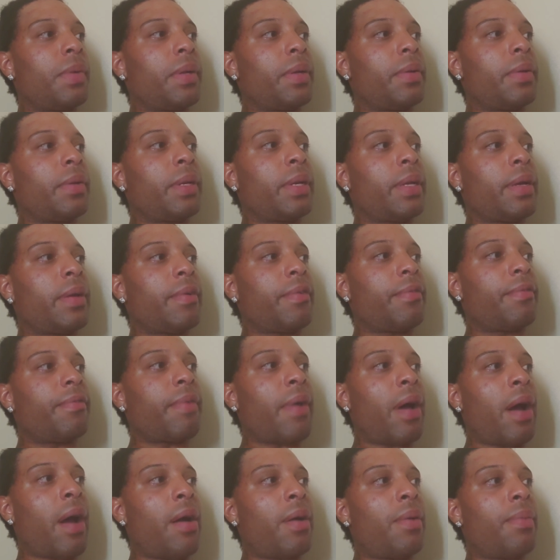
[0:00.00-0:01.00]
the damn
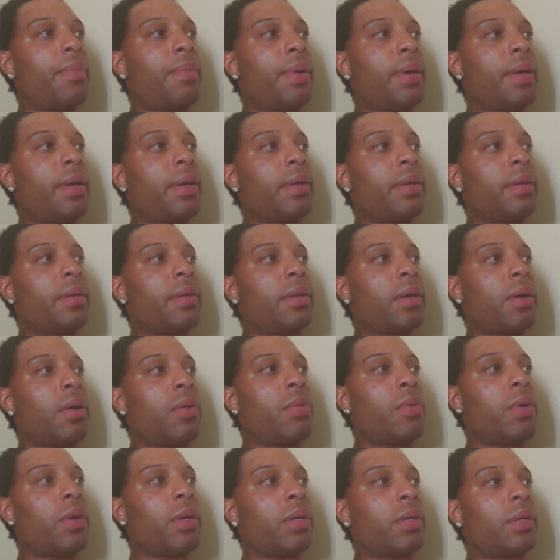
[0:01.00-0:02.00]
fire button. Don't
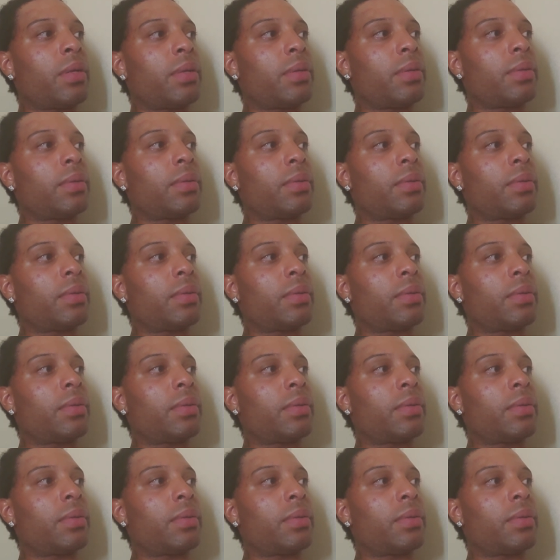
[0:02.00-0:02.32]
wanna,